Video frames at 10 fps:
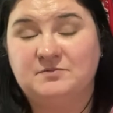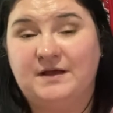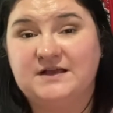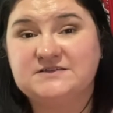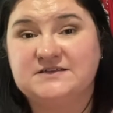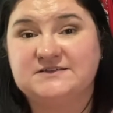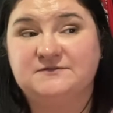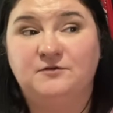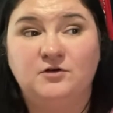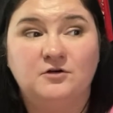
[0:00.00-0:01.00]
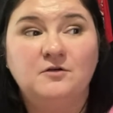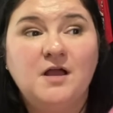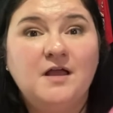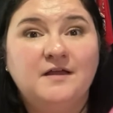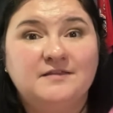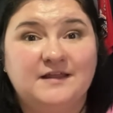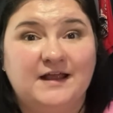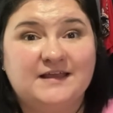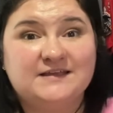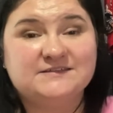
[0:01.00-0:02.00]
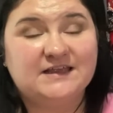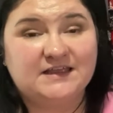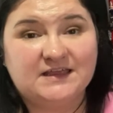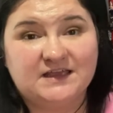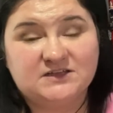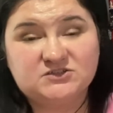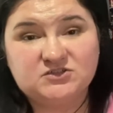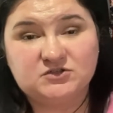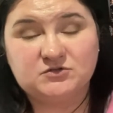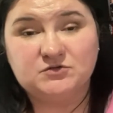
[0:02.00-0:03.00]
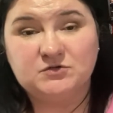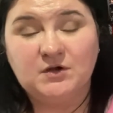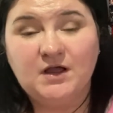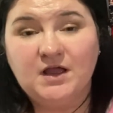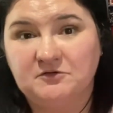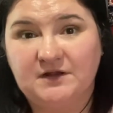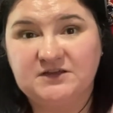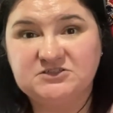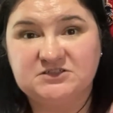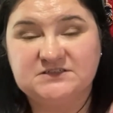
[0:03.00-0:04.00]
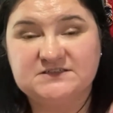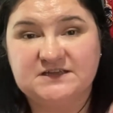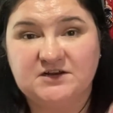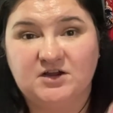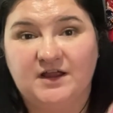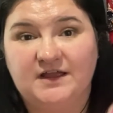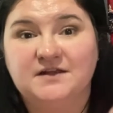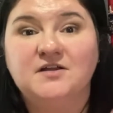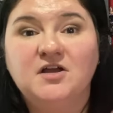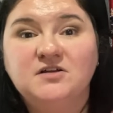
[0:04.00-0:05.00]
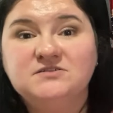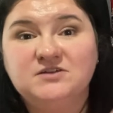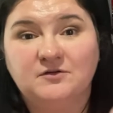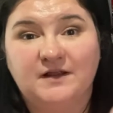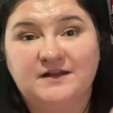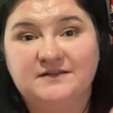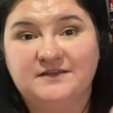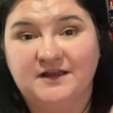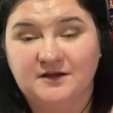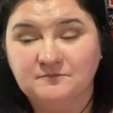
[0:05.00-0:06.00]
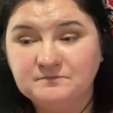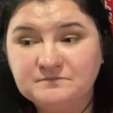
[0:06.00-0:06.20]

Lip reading: basket is full, then I can take it to a donation center and donate it there.